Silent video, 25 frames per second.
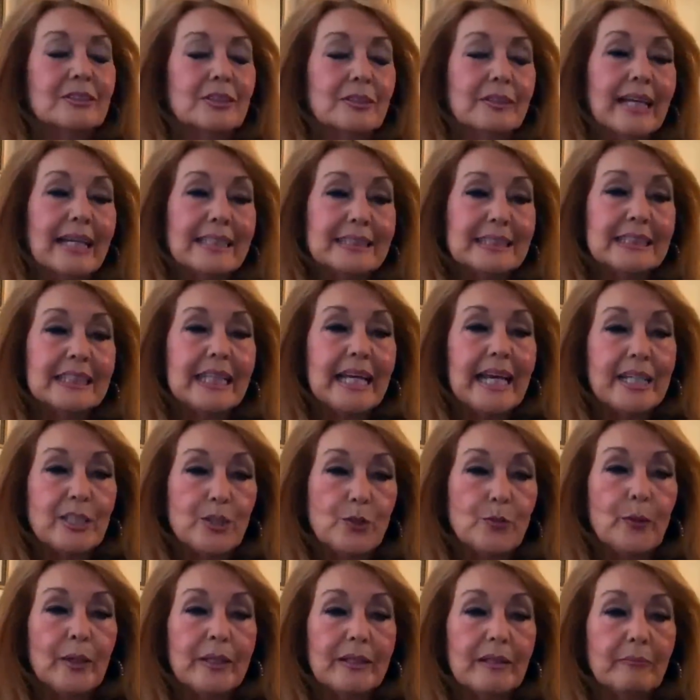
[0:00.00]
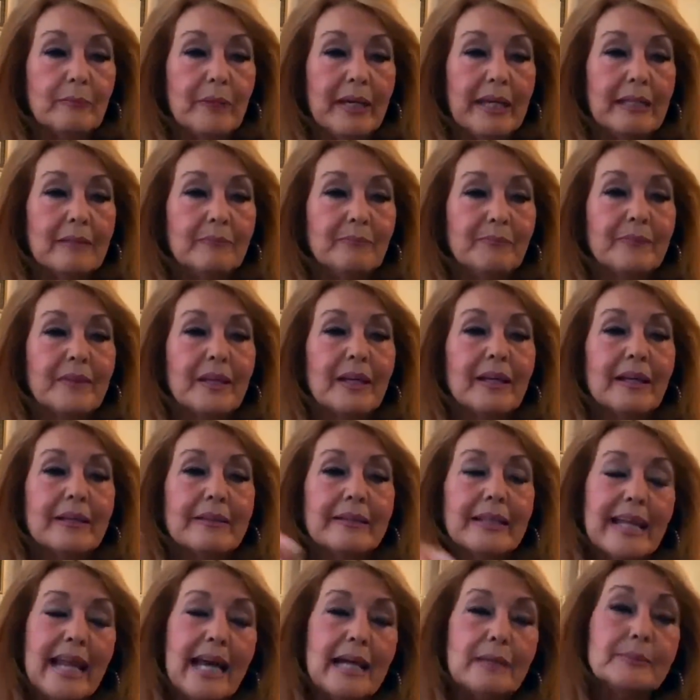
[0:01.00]
to that stage with me,
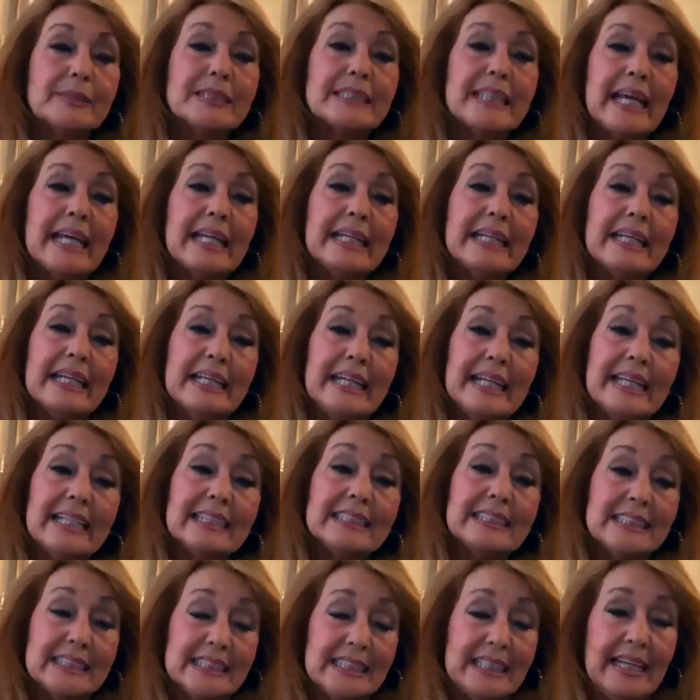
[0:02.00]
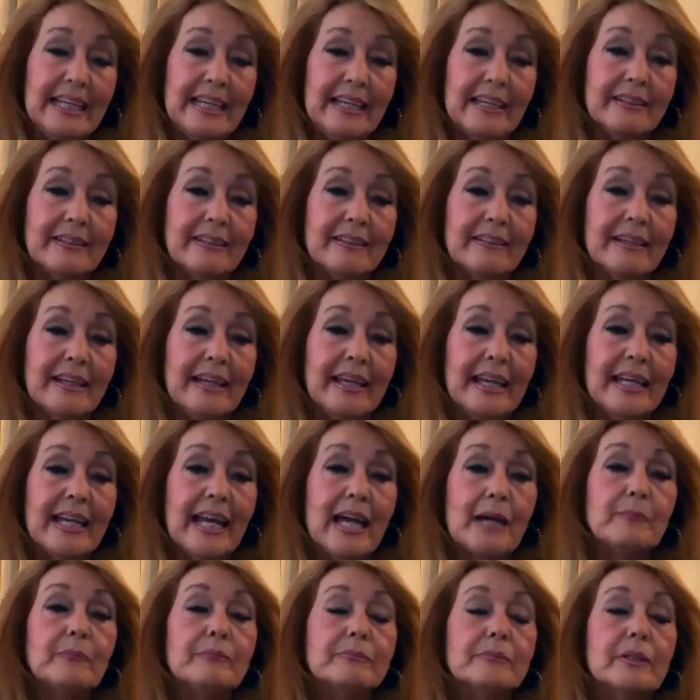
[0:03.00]
then I'm standing in his stead
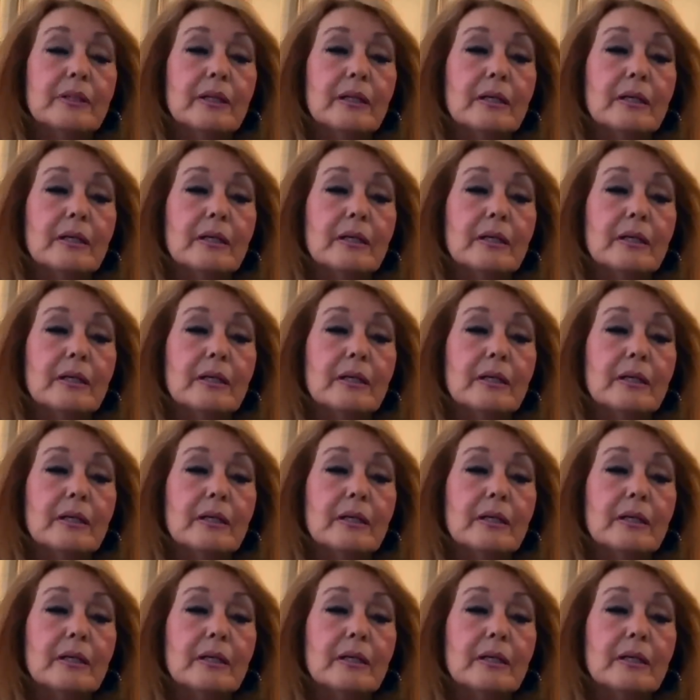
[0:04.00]
and I'm